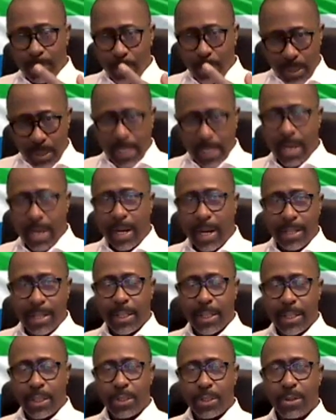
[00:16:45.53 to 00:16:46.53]

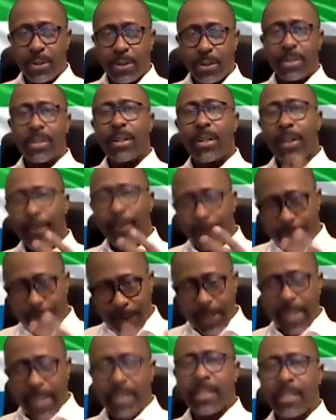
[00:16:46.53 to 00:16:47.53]
brutalization,
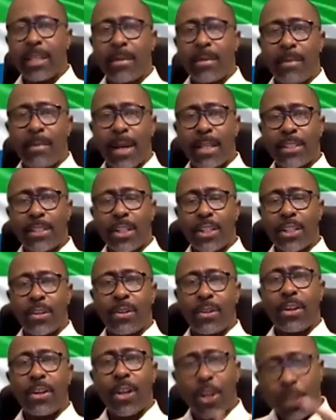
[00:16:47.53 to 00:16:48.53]

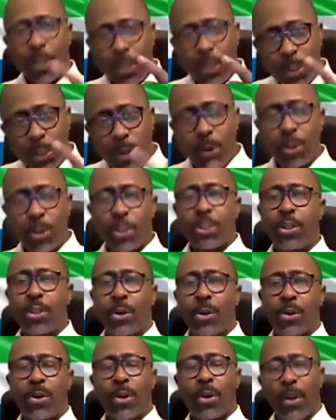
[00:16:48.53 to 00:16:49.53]
victimization,
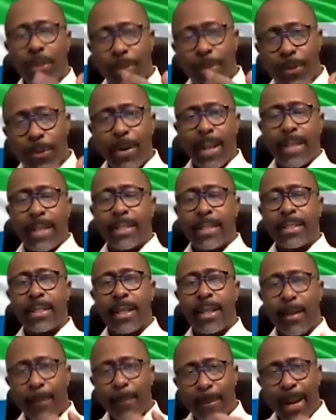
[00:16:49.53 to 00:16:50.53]
torture,
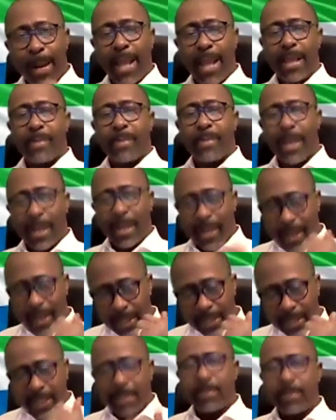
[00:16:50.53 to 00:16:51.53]
threat, blackmail,
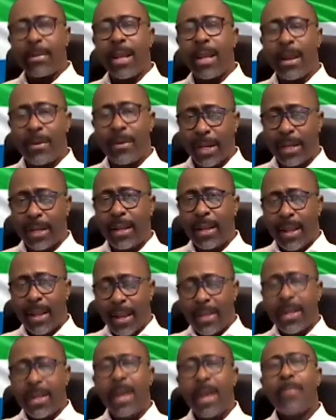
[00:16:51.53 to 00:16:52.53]
smearing,
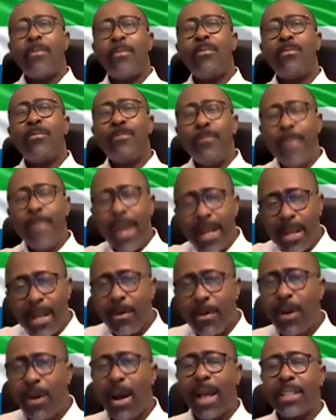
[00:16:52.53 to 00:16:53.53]
and there are many
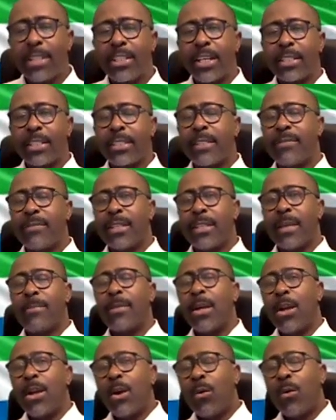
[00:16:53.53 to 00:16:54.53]
more adjectives than
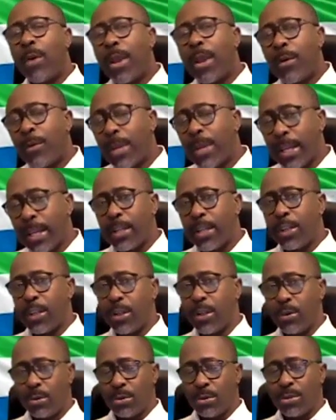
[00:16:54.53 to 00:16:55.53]
we can
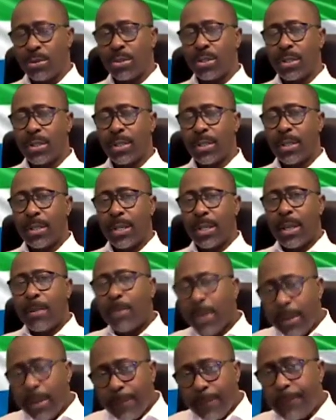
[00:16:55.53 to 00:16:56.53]
use. But
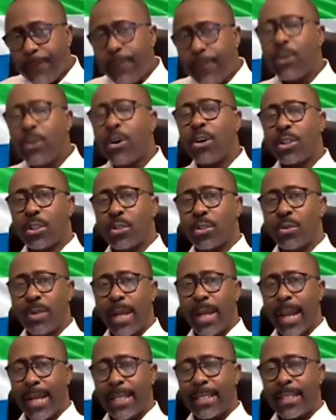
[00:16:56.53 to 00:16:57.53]
the focus
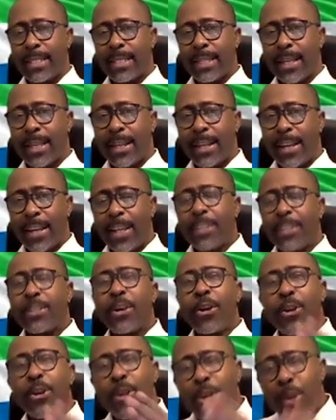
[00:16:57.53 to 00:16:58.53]
tonight is a
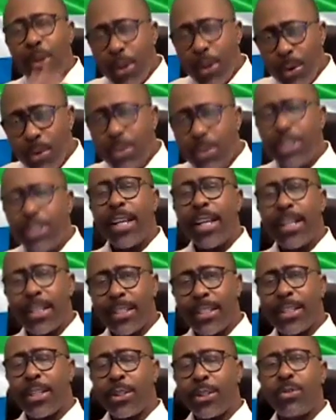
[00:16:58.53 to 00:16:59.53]
huge
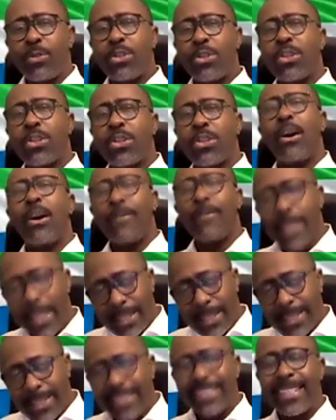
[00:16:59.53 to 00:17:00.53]
institution of
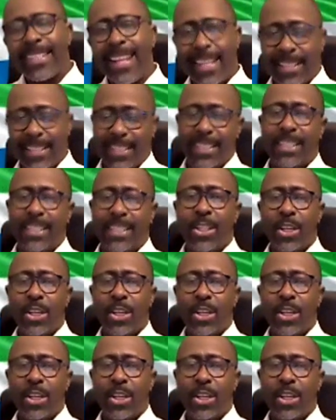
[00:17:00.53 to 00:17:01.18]
the state,